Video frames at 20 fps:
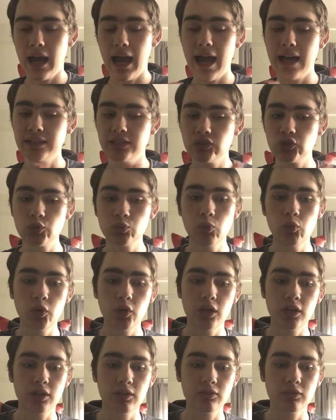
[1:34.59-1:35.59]
and
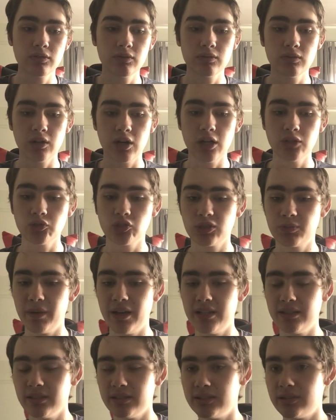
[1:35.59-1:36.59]
smaller rehearsal
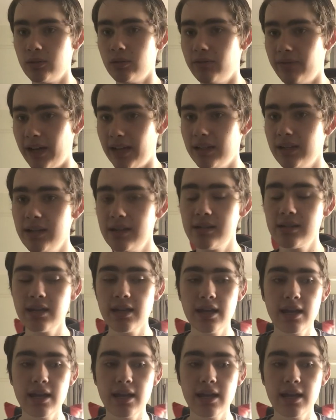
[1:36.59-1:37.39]
space is still valid,